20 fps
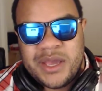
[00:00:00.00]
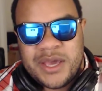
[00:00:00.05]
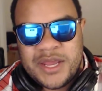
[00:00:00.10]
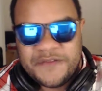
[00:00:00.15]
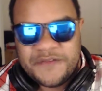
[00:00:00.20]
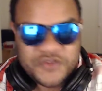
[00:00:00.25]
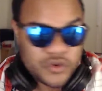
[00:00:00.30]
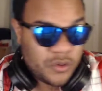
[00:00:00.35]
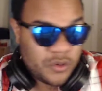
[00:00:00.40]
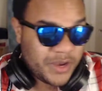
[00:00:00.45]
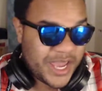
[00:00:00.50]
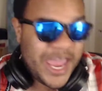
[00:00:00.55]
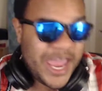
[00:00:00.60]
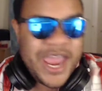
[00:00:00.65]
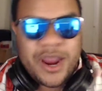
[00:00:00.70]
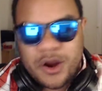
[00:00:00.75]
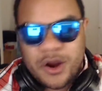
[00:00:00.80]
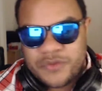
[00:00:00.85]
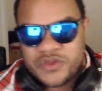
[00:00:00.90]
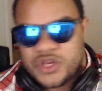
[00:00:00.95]
And if you don't
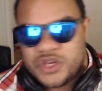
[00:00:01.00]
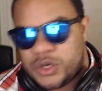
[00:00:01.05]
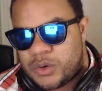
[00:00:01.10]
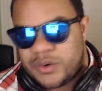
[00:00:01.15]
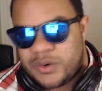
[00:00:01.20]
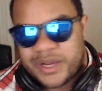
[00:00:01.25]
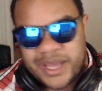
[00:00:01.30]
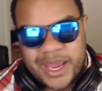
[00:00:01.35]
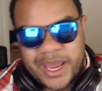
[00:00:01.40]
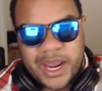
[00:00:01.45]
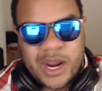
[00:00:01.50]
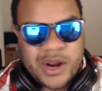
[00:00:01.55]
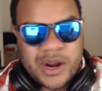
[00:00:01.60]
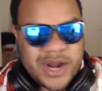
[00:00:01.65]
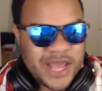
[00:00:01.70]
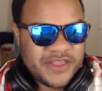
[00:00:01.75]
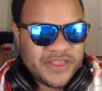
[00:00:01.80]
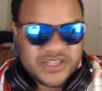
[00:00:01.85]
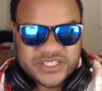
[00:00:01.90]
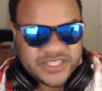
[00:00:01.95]
care, then you don't care. And
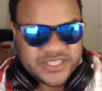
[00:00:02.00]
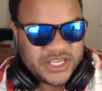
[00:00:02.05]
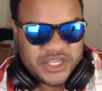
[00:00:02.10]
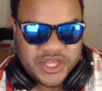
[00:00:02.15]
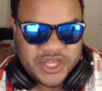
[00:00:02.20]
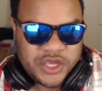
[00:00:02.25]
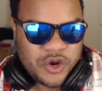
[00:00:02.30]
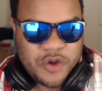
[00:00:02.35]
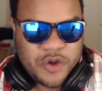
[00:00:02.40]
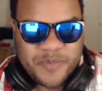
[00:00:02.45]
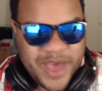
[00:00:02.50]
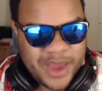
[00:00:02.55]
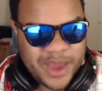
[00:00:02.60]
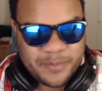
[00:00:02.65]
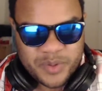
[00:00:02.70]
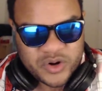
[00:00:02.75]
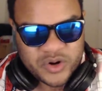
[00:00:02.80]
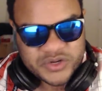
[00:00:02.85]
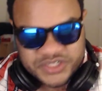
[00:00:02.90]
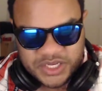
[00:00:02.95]
I just think that you're a bad
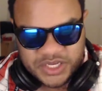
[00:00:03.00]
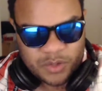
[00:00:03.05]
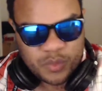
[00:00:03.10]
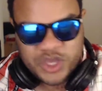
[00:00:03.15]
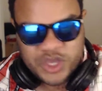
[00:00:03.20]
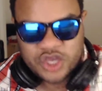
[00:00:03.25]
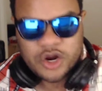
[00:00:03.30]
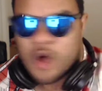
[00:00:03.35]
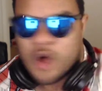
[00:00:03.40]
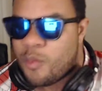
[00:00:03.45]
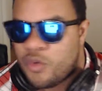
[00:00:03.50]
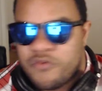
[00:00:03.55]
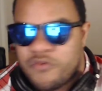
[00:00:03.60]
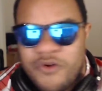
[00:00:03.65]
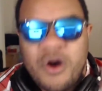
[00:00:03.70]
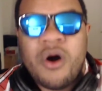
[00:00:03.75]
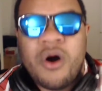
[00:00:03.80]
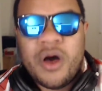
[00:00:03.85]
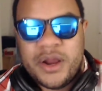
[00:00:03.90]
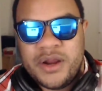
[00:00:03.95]
person and we can all move
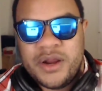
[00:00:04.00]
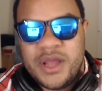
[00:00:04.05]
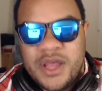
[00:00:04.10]
on.